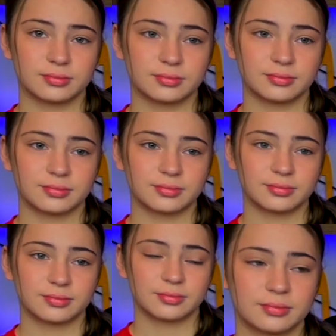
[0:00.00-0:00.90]

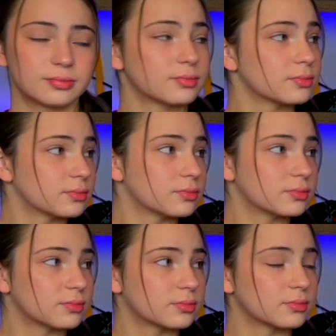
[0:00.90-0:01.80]

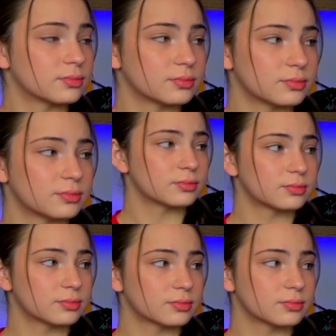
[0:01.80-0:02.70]

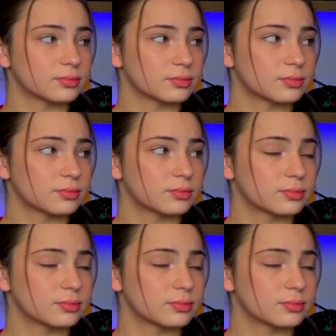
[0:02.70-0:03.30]
(silent)